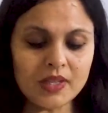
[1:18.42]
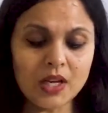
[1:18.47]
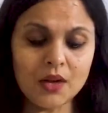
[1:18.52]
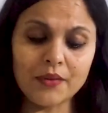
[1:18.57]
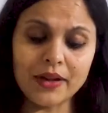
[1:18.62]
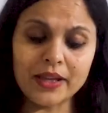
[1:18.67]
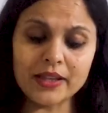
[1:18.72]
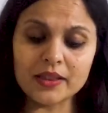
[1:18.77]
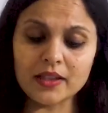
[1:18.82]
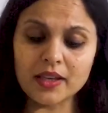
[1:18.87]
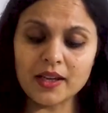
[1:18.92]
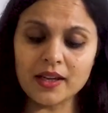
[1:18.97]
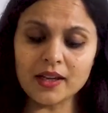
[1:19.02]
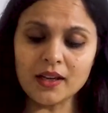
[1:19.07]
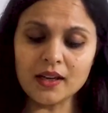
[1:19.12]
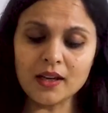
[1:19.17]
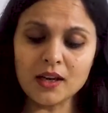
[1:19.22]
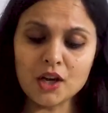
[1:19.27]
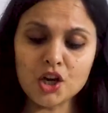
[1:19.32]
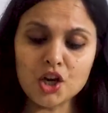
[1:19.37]
When
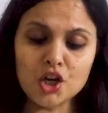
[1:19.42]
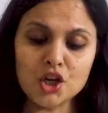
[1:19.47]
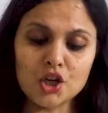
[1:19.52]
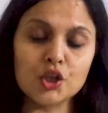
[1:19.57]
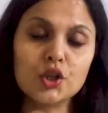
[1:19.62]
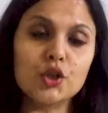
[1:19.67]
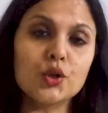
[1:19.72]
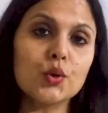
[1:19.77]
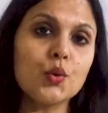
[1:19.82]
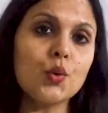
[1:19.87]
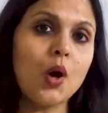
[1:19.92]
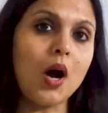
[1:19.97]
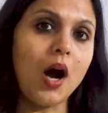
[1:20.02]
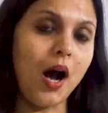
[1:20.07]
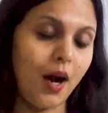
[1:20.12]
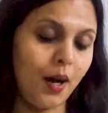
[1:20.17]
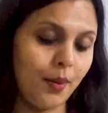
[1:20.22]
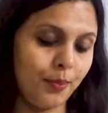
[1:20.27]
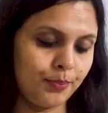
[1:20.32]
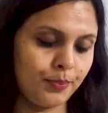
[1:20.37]
they grew
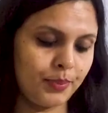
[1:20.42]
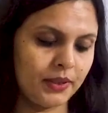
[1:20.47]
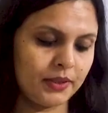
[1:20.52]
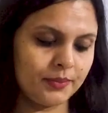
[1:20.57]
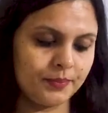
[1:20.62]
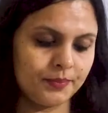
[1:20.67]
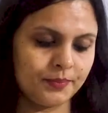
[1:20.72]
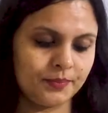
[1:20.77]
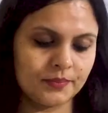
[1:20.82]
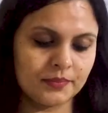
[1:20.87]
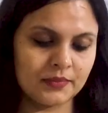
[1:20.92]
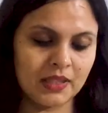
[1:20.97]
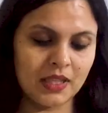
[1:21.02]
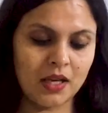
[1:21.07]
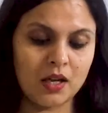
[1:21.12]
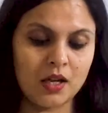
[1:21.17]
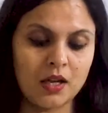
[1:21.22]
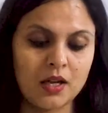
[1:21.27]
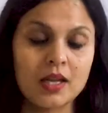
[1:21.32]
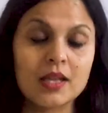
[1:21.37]
up,
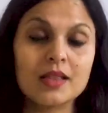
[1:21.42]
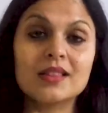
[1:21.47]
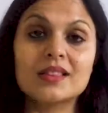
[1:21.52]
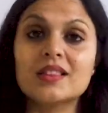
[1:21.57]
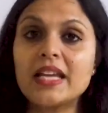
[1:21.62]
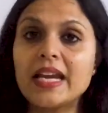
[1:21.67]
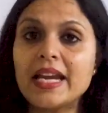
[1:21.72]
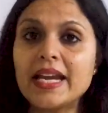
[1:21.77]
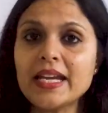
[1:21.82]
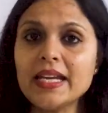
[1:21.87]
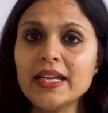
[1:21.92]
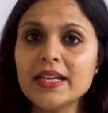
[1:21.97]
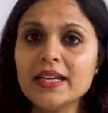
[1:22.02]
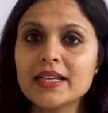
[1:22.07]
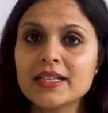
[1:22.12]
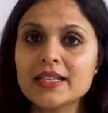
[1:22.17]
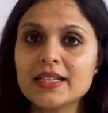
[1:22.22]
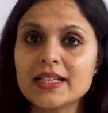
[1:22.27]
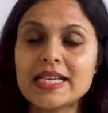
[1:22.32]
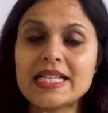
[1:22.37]
they
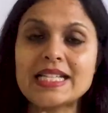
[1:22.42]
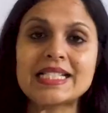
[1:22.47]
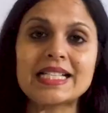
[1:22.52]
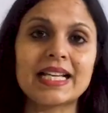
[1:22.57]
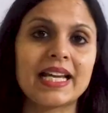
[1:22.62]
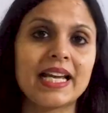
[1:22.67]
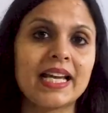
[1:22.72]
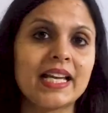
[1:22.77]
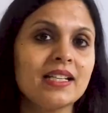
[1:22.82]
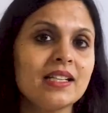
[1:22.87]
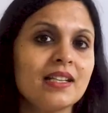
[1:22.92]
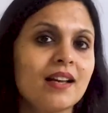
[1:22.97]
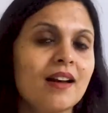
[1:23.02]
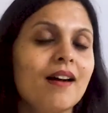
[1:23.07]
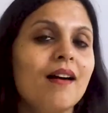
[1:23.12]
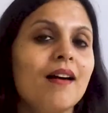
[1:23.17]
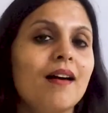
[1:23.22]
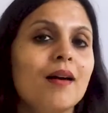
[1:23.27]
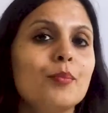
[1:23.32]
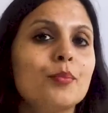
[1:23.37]
is again
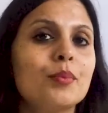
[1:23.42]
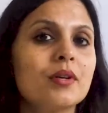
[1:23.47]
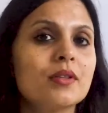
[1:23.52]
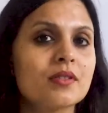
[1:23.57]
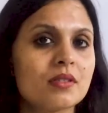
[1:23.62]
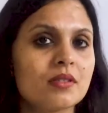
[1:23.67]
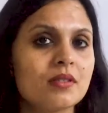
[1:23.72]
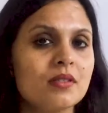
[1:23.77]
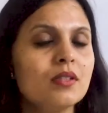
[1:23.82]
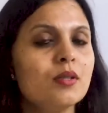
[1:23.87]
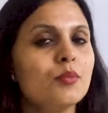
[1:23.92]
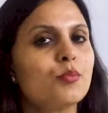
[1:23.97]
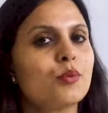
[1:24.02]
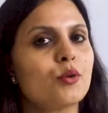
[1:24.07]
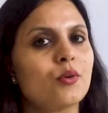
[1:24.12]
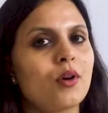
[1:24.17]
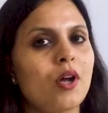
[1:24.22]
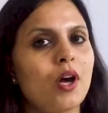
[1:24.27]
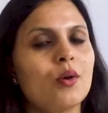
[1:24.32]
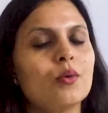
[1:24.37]
a personal
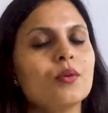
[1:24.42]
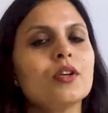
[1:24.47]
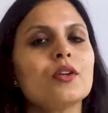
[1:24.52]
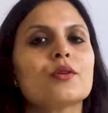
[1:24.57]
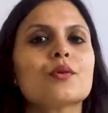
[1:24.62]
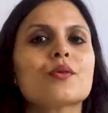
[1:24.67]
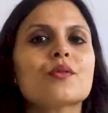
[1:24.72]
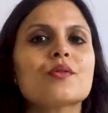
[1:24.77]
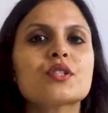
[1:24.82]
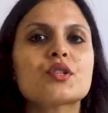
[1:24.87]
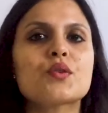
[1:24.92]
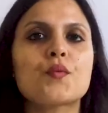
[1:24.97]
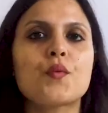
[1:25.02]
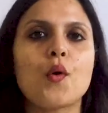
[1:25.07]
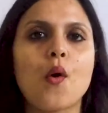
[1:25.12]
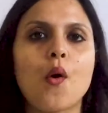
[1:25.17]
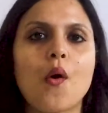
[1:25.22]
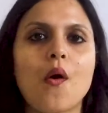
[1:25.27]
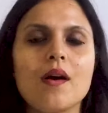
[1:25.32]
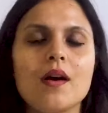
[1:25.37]
pronoun used
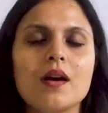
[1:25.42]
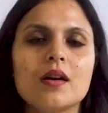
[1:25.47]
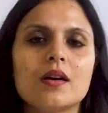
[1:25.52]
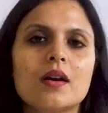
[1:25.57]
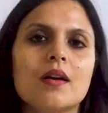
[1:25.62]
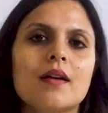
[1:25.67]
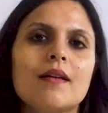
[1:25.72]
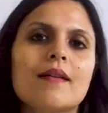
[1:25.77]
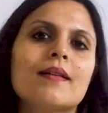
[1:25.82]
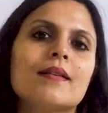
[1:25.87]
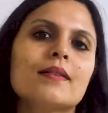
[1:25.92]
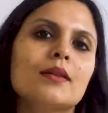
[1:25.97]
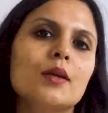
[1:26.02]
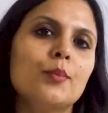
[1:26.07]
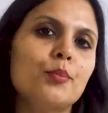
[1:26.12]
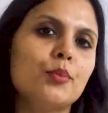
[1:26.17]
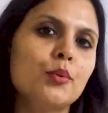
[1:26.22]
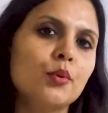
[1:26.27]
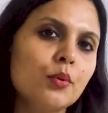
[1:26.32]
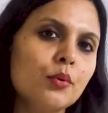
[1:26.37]
for the
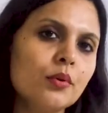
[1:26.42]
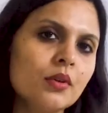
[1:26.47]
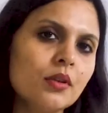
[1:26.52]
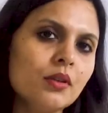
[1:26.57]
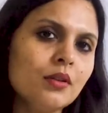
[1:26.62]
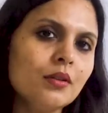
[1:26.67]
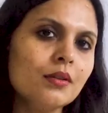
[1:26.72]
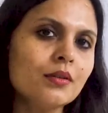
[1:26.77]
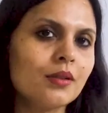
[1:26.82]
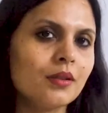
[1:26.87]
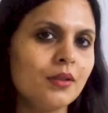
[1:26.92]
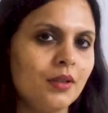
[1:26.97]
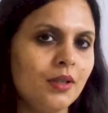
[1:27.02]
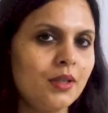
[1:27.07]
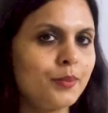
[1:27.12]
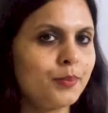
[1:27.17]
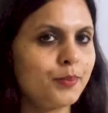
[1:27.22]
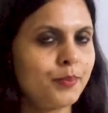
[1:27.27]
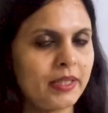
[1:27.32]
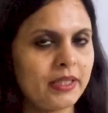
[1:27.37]
plural
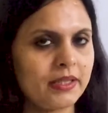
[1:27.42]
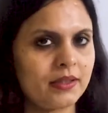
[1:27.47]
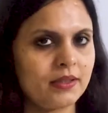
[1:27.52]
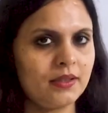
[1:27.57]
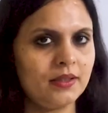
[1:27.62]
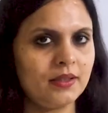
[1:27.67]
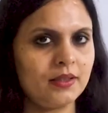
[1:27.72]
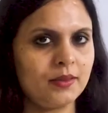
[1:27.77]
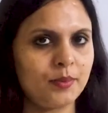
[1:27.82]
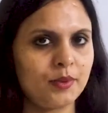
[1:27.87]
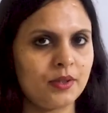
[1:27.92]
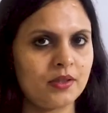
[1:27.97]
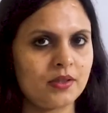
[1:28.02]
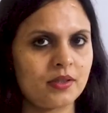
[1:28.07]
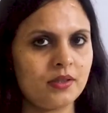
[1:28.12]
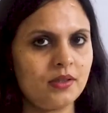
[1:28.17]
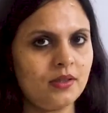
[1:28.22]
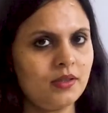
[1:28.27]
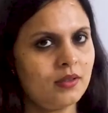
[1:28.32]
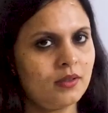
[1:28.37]
third
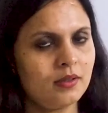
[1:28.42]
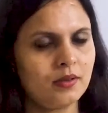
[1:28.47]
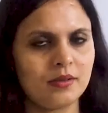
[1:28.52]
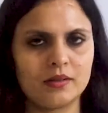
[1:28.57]
person,